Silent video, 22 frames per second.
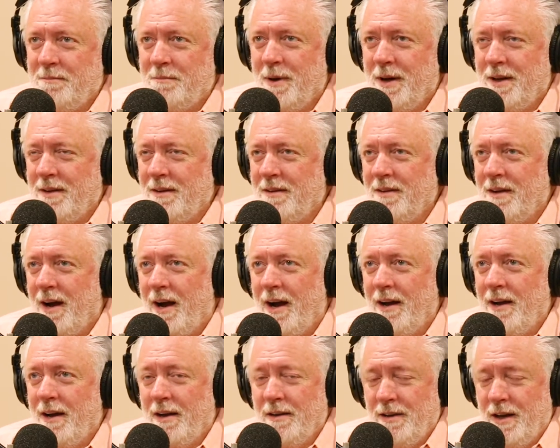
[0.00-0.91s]
But
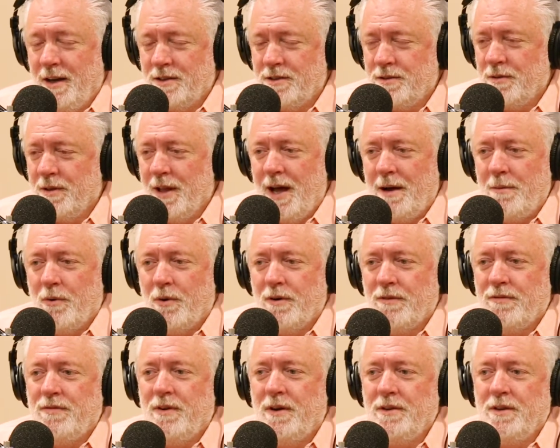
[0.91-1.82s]
it's a lot
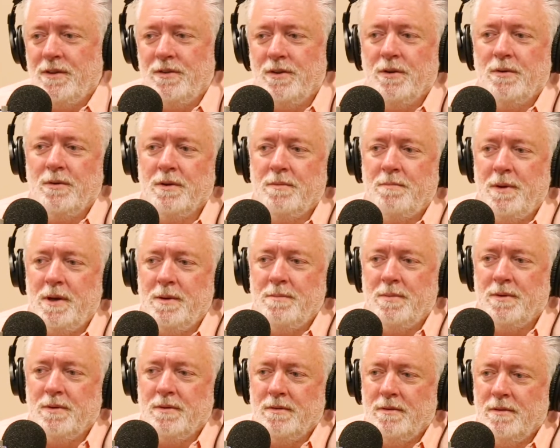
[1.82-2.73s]
more fun to do it with people.